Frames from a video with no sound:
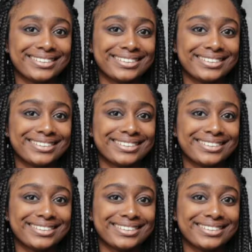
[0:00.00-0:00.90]

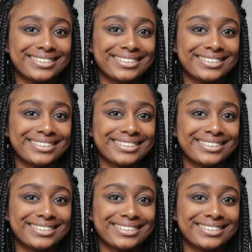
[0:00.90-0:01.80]

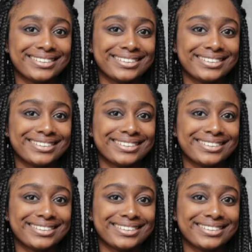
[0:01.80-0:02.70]

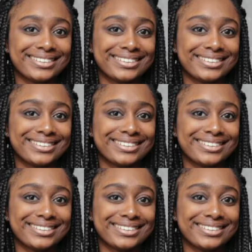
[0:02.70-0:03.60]

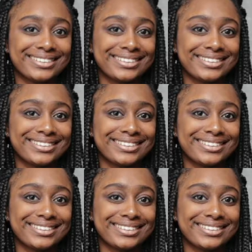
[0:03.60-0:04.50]

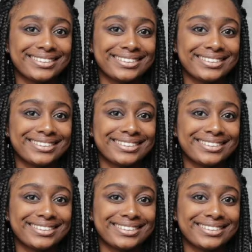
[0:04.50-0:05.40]

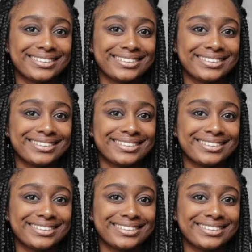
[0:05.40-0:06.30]

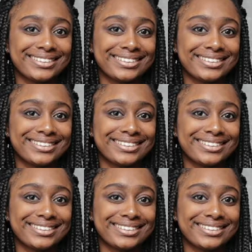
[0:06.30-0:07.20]

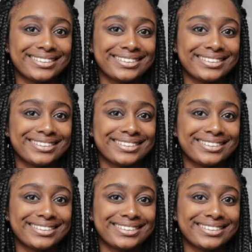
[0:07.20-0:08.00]
The face doesn't move, so there is nothing to read.